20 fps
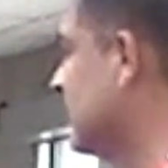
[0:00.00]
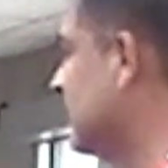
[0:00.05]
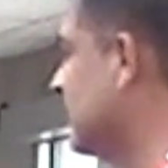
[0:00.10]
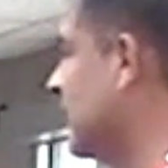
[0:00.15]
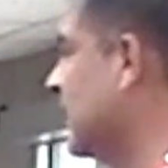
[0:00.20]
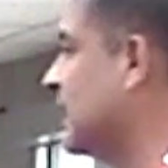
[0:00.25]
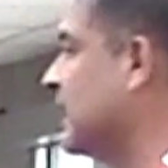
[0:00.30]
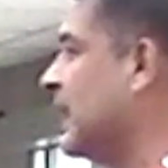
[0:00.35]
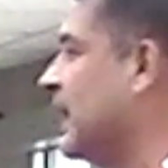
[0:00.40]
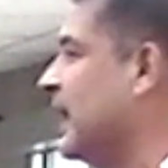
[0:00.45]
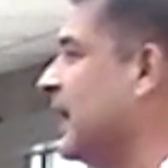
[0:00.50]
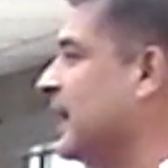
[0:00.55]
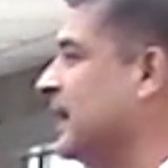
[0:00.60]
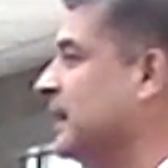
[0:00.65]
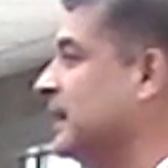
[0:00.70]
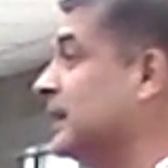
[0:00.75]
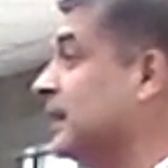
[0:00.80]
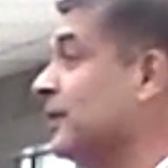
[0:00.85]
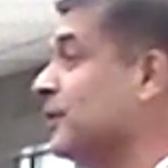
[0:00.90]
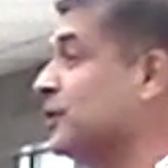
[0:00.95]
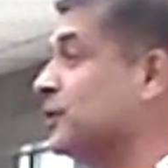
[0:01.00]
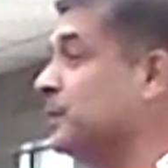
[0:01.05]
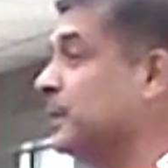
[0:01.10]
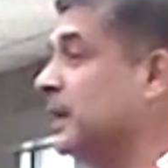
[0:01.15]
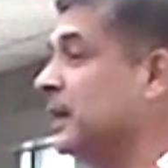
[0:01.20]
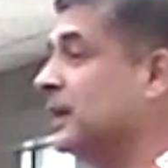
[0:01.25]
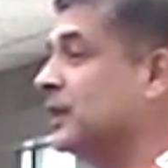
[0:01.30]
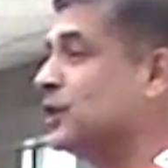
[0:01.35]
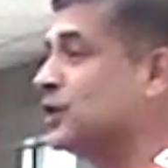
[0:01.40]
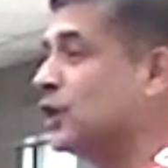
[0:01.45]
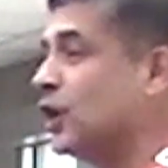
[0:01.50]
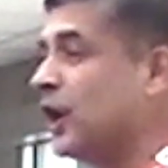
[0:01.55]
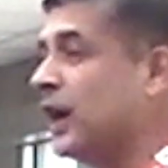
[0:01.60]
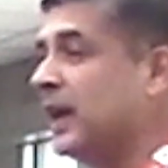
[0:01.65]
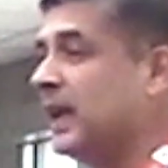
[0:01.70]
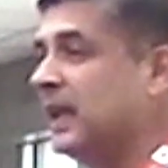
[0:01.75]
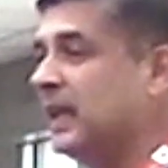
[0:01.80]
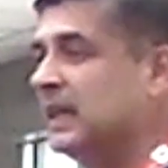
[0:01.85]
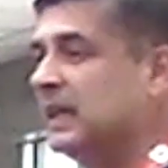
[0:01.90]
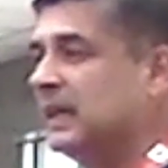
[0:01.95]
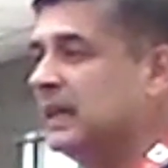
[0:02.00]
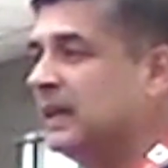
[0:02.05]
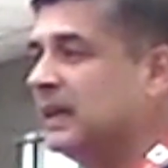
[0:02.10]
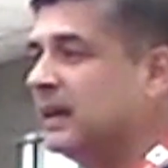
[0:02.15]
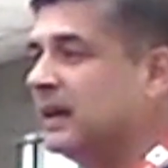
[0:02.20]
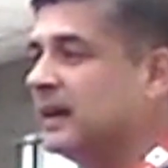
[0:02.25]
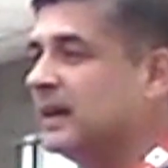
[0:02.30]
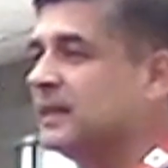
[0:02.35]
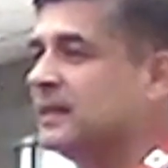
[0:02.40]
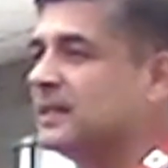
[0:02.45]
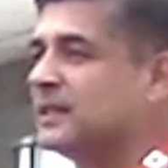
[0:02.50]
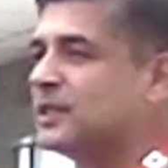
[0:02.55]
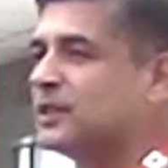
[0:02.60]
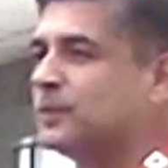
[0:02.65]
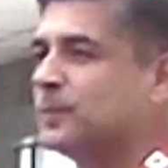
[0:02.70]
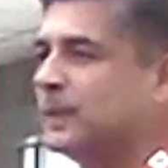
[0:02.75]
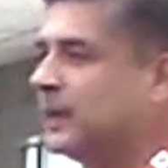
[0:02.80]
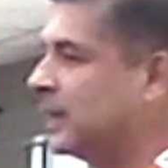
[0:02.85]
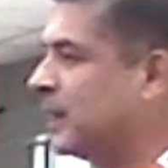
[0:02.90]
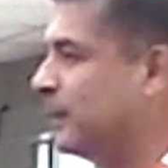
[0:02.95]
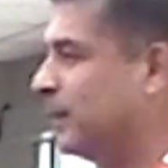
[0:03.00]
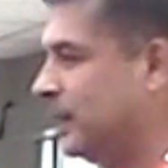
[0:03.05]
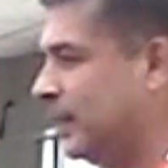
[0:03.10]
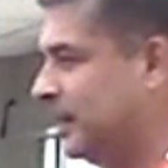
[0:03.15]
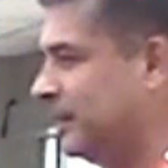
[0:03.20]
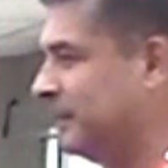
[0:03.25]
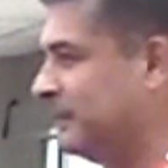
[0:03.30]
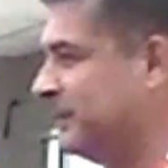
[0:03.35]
that it gives me a joy unspeakable.